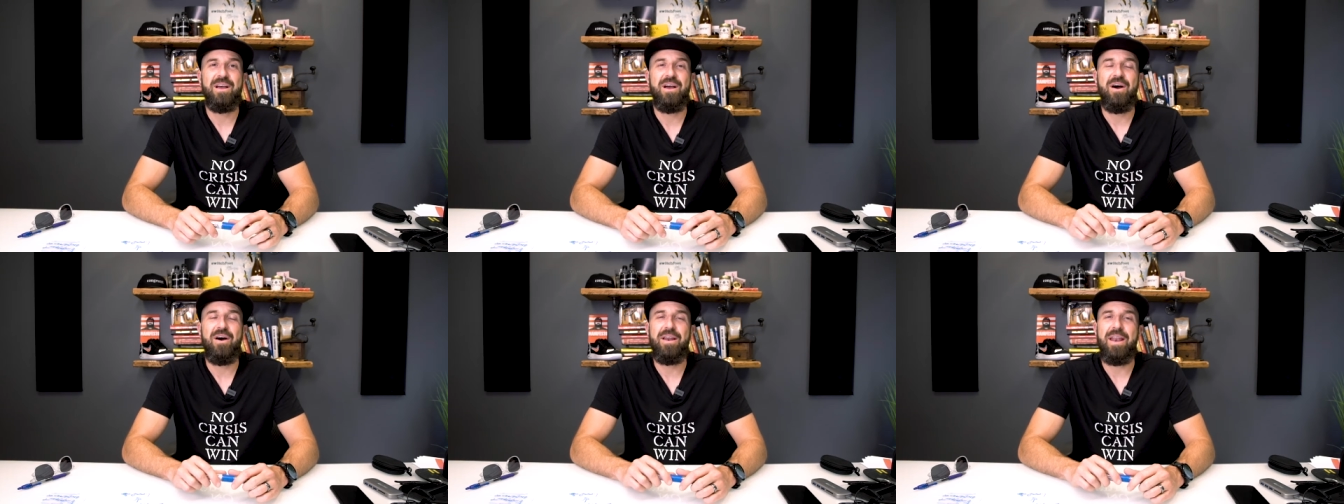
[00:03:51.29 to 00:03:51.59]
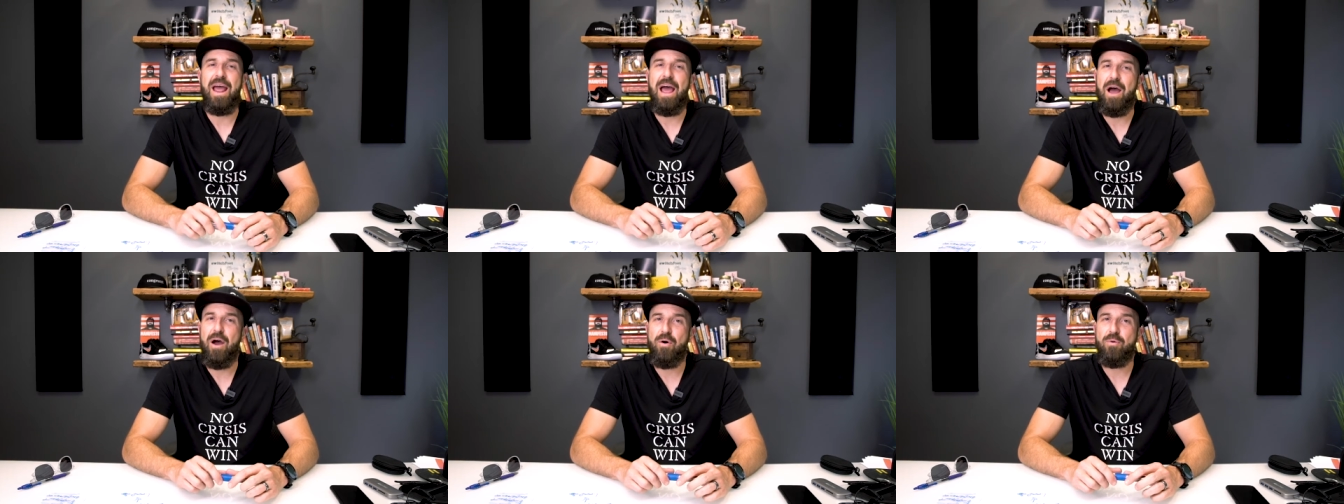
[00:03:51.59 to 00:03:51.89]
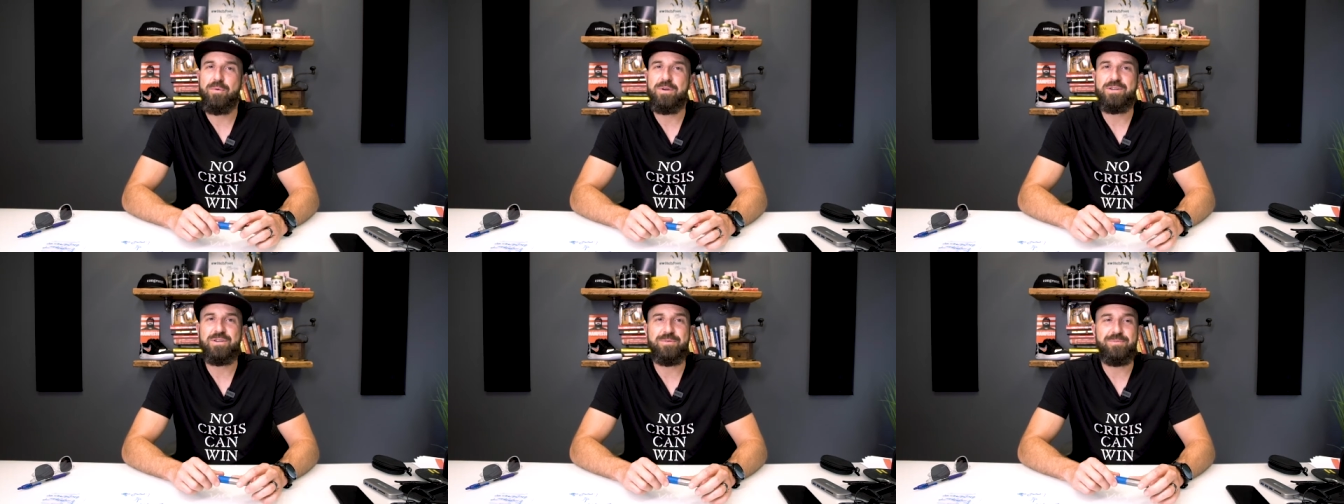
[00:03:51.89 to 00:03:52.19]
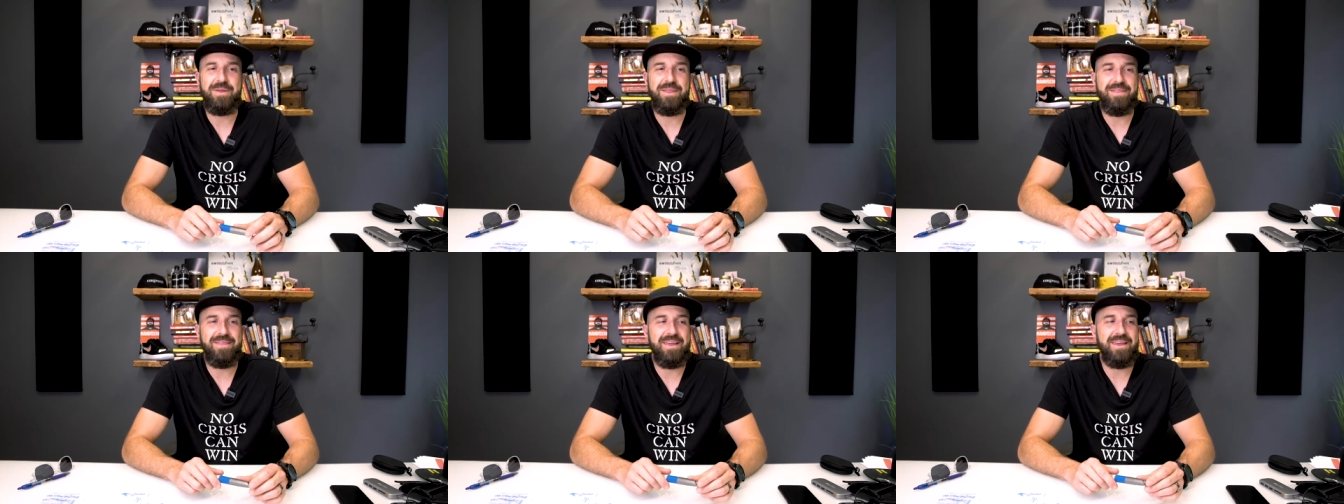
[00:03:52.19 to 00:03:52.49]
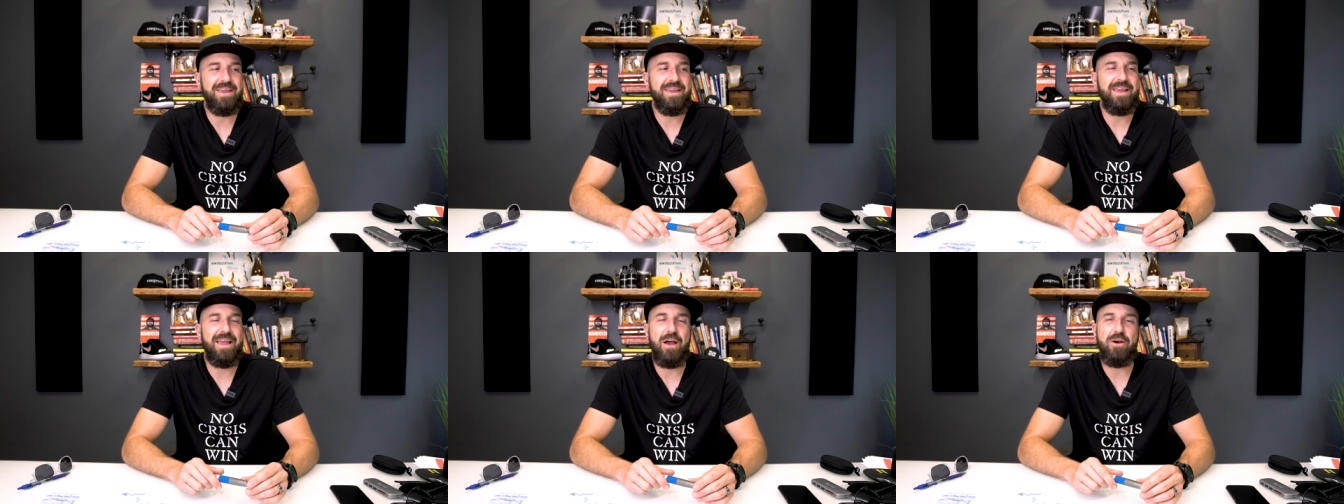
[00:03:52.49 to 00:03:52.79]
on how we should be
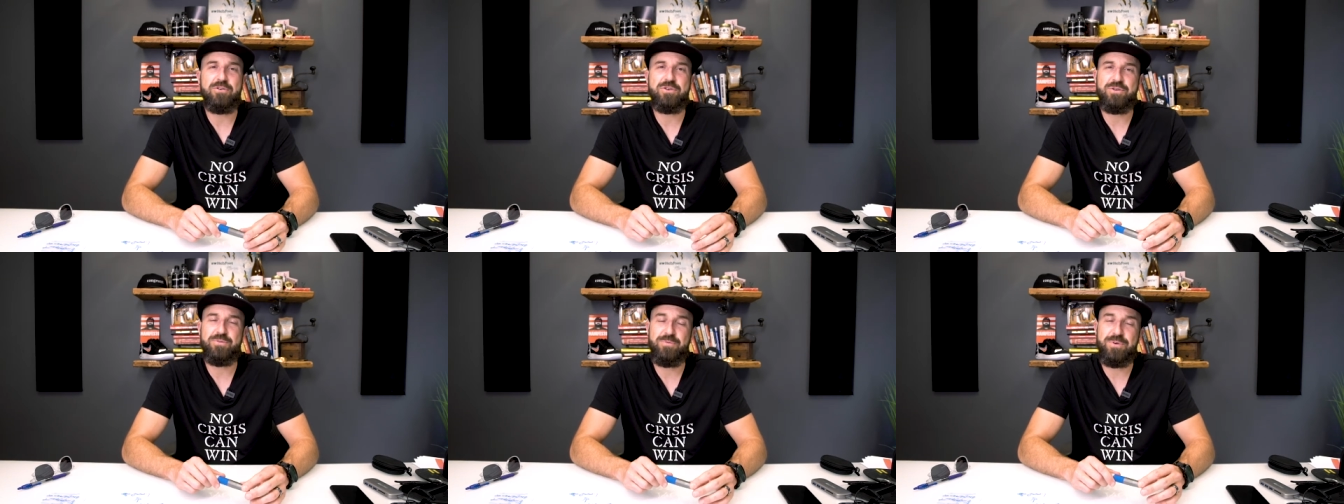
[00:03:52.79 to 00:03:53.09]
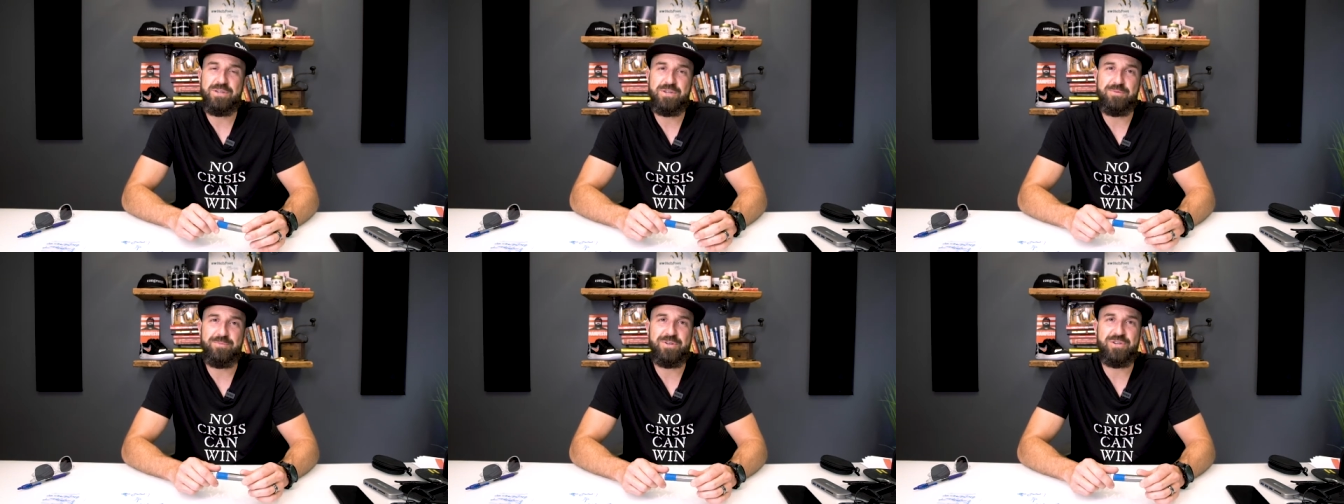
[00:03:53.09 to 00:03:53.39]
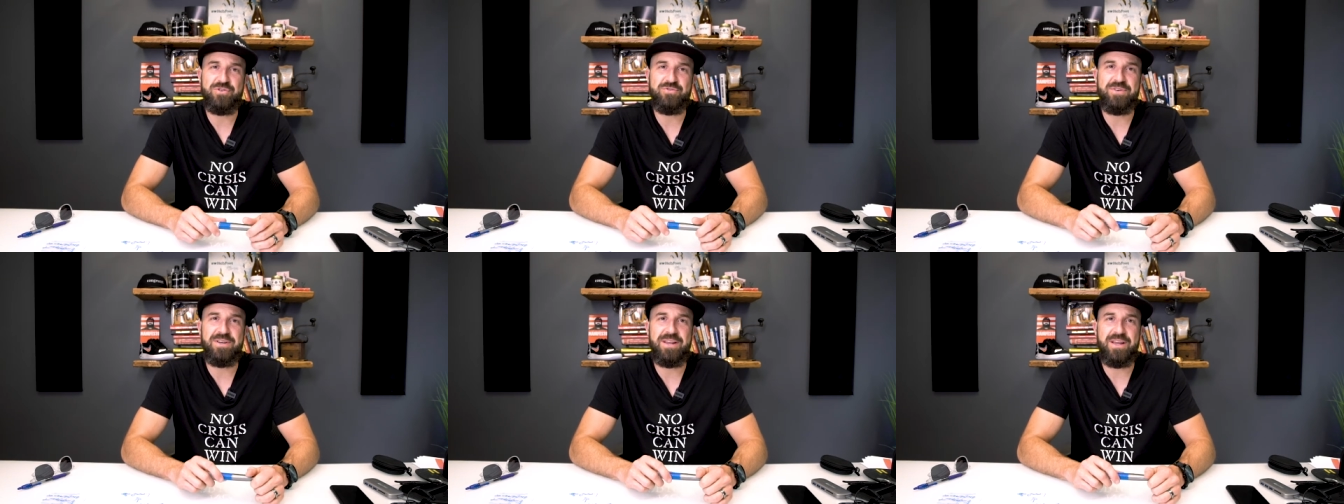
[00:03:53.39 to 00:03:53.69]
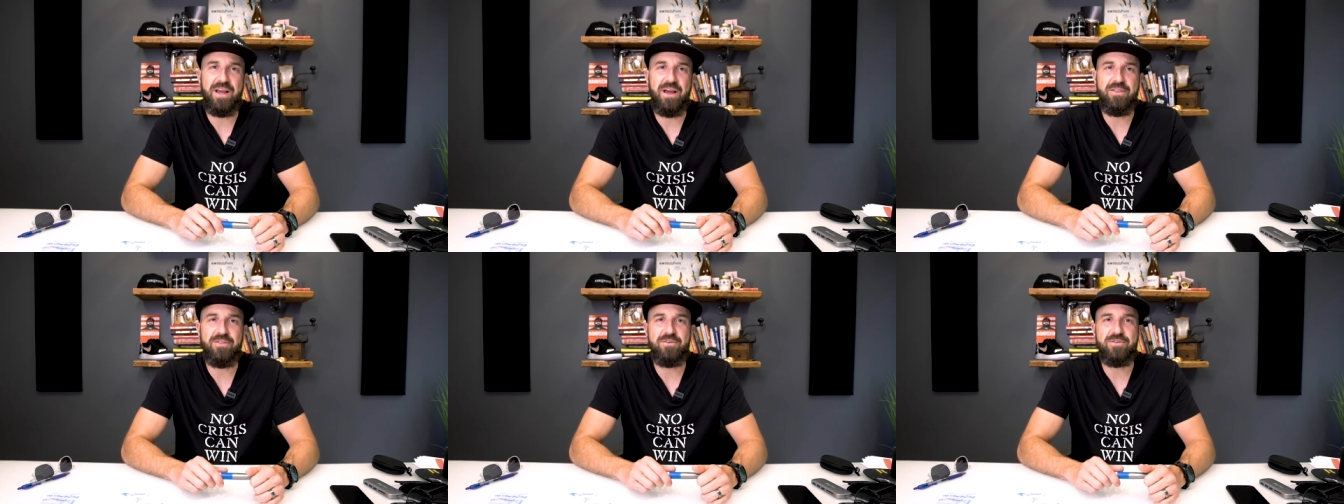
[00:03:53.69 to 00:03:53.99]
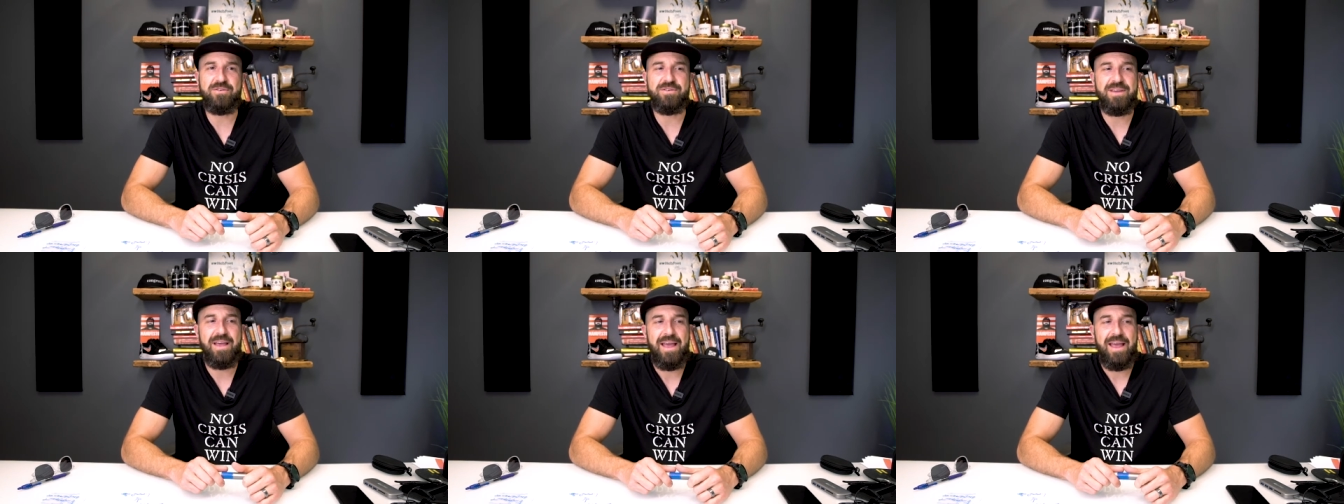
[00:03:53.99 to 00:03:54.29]
thinking, how we should be treating
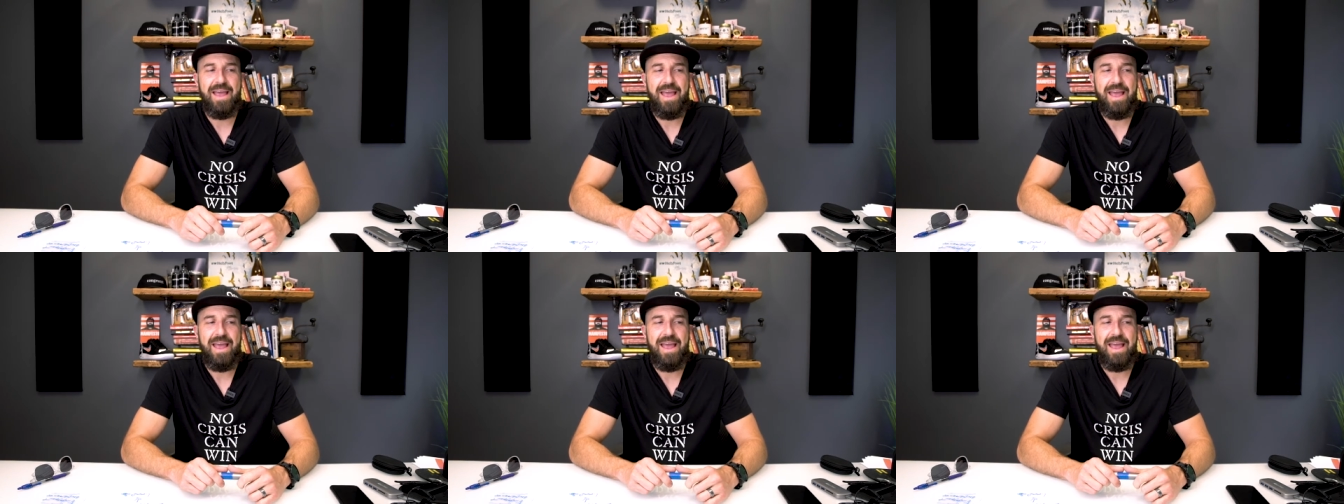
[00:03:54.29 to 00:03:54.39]
others,